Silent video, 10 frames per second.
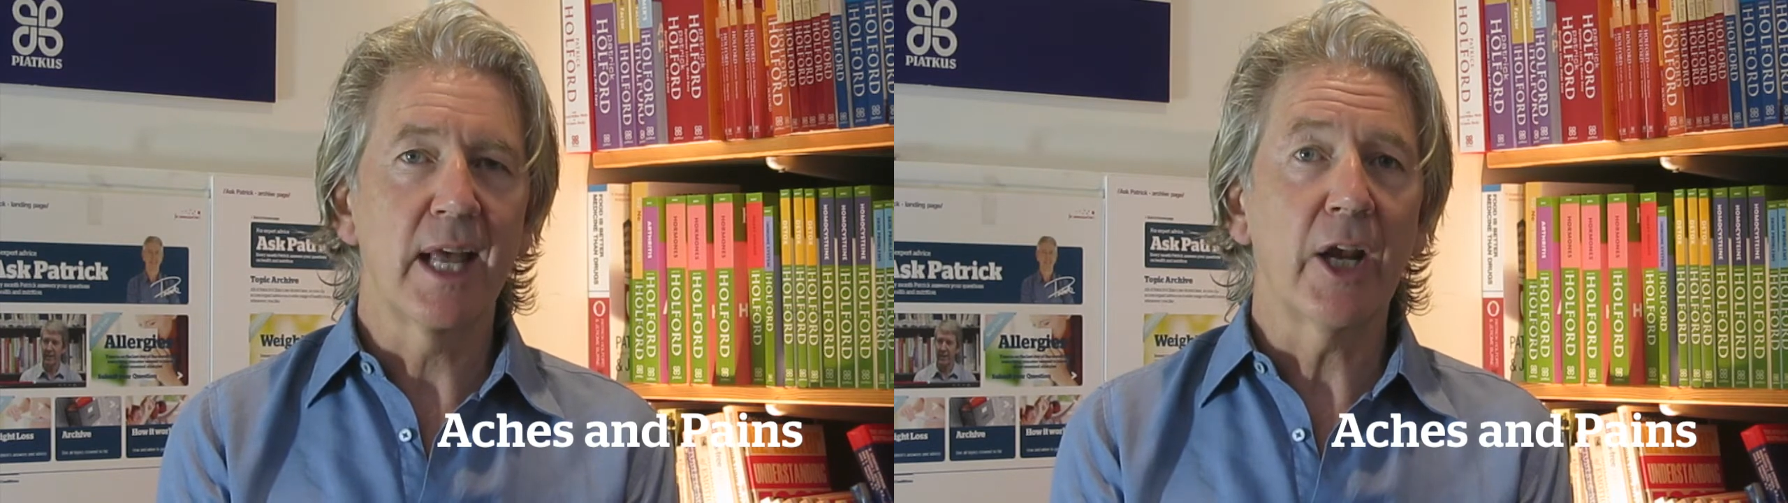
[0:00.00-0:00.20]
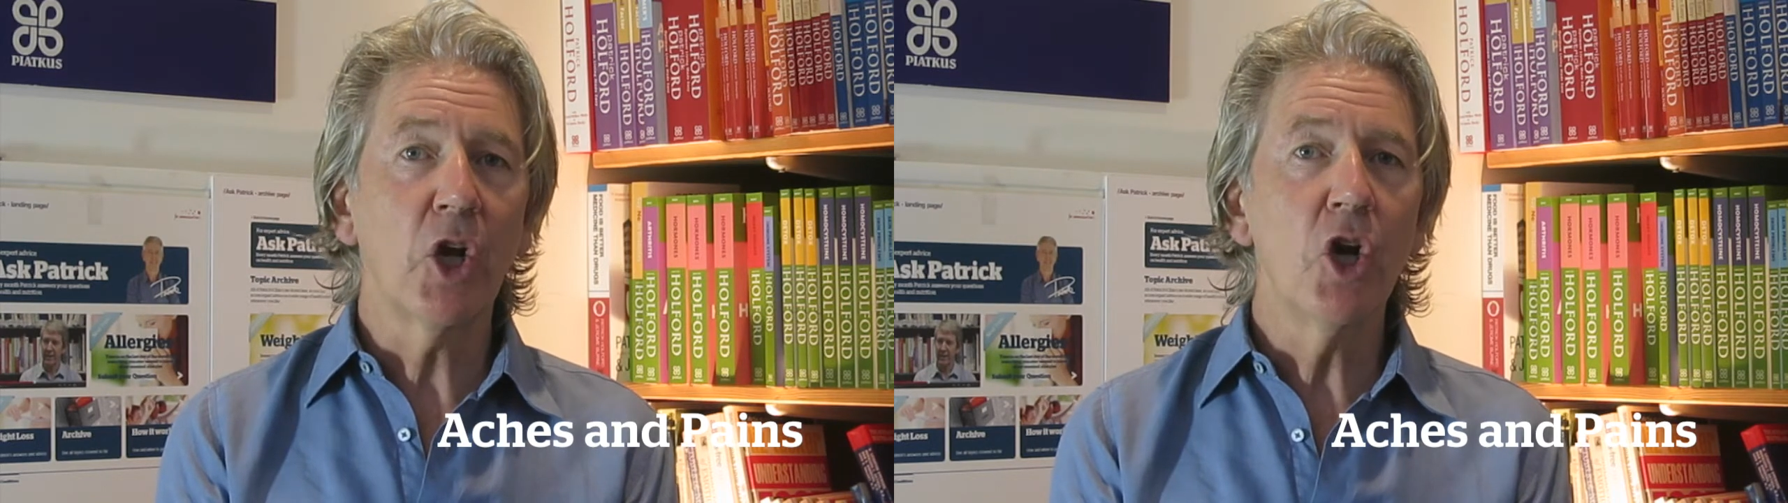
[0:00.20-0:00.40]

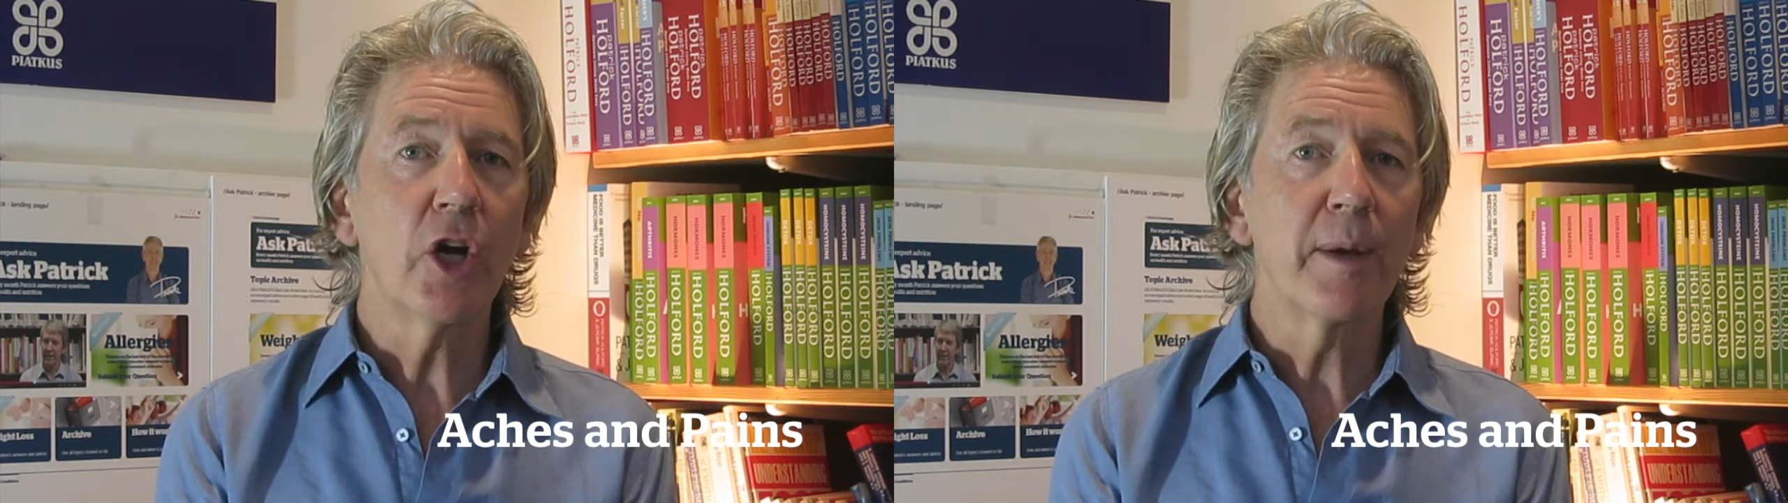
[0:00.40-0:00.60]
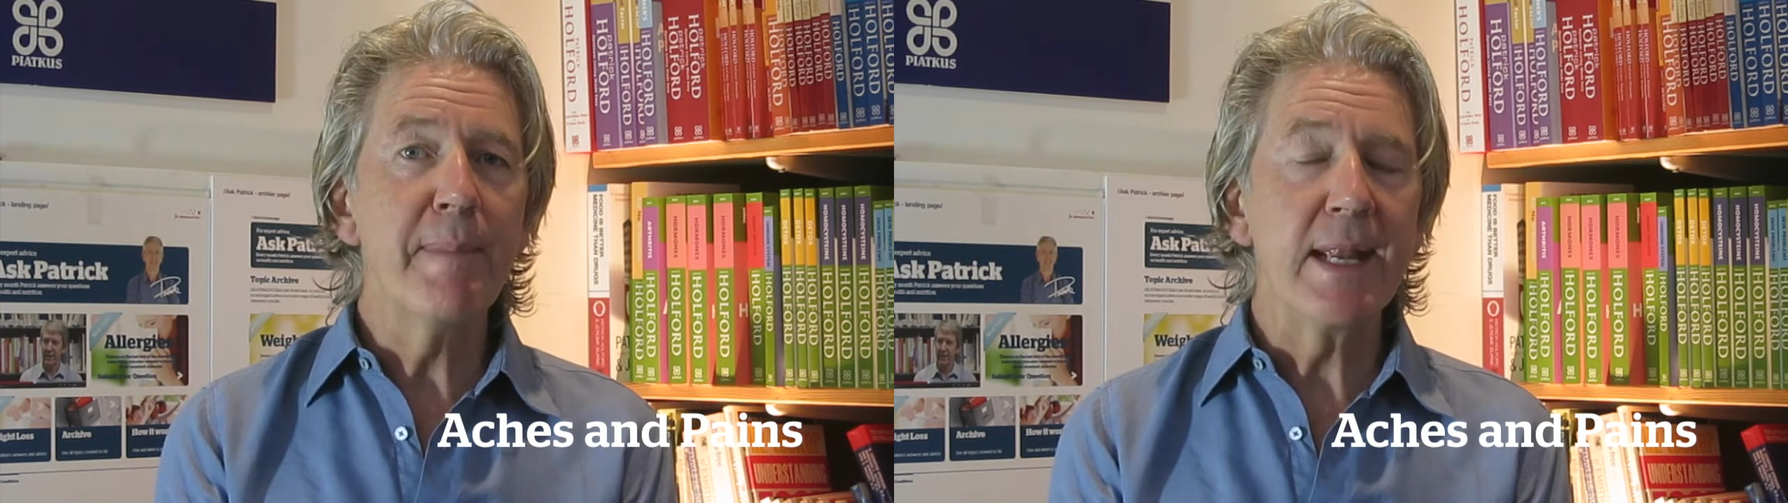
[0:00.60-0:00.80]
like
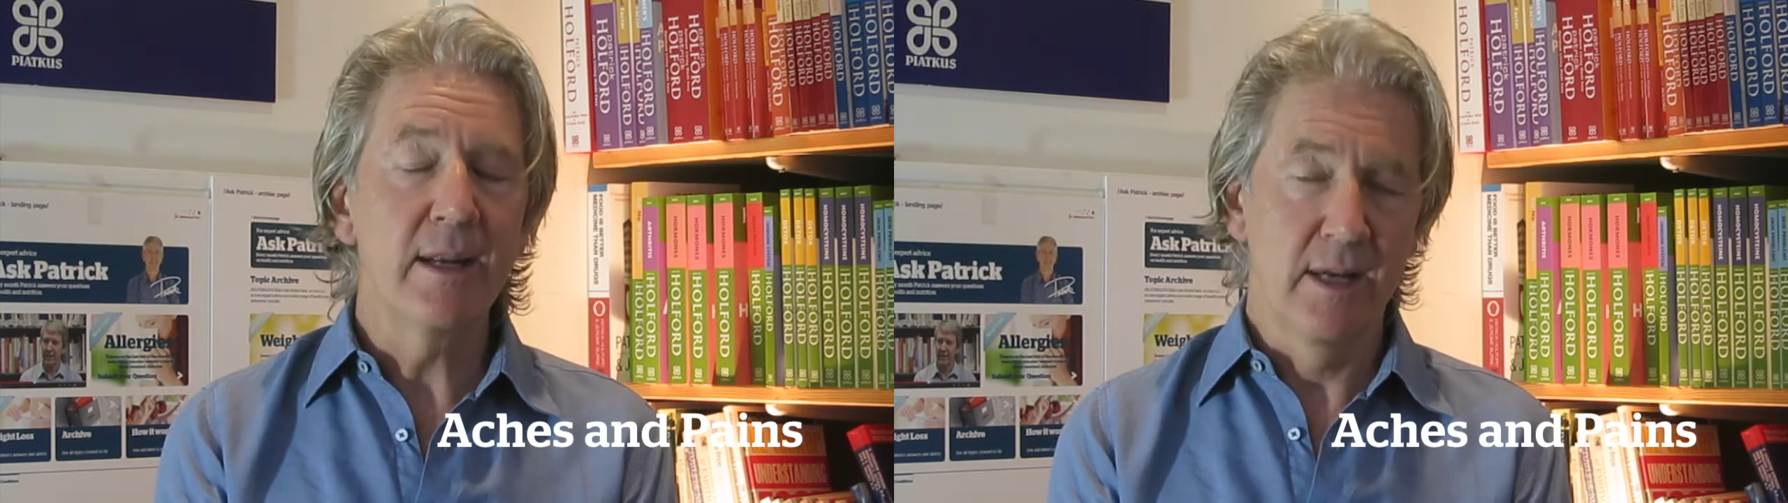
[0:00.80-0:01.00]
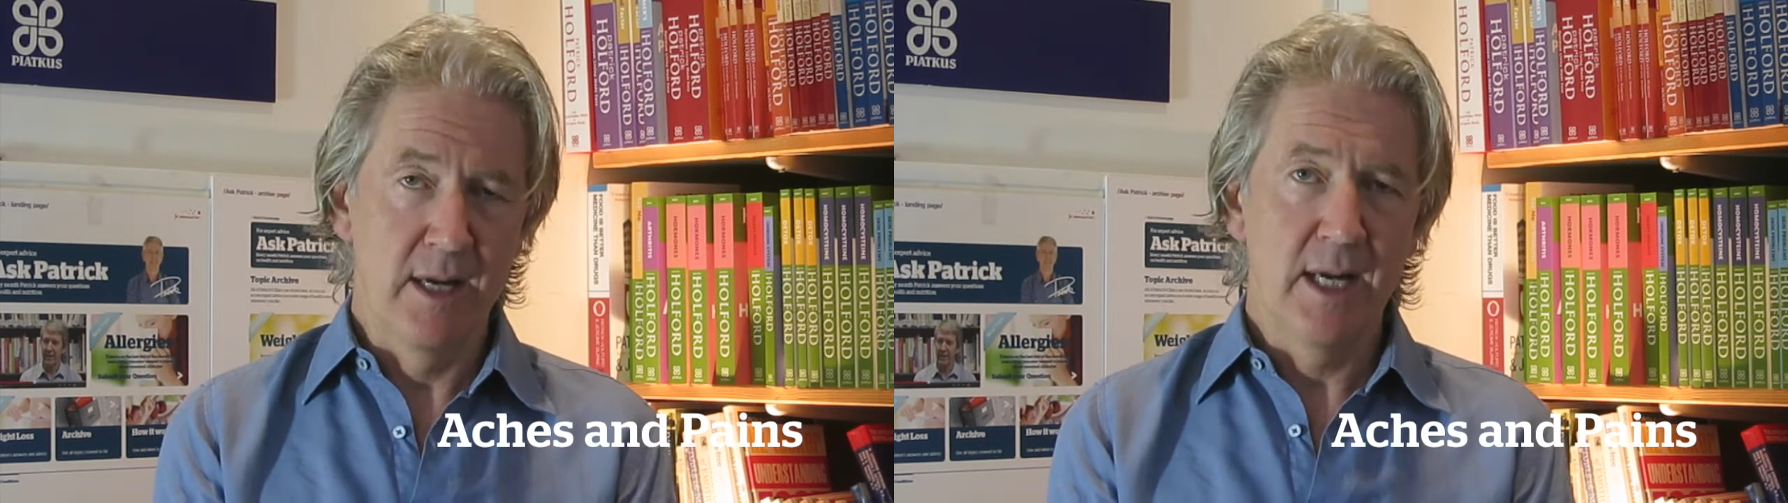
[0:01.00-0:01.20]
curcumin